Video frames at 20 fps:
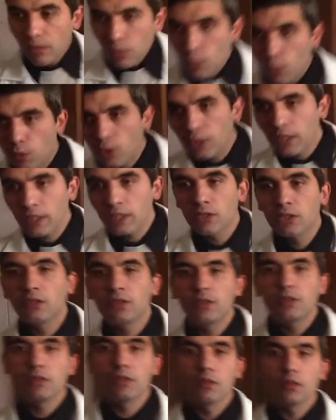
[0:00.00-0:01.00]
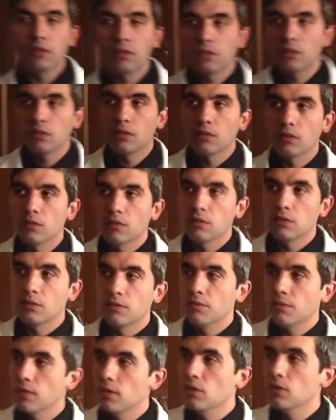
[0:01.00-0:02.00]
what actually
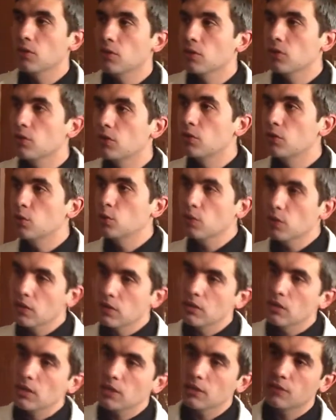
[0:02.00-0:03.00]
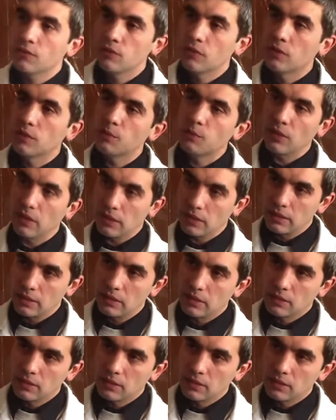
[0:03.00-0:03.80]
physician should do when the artery is pricked?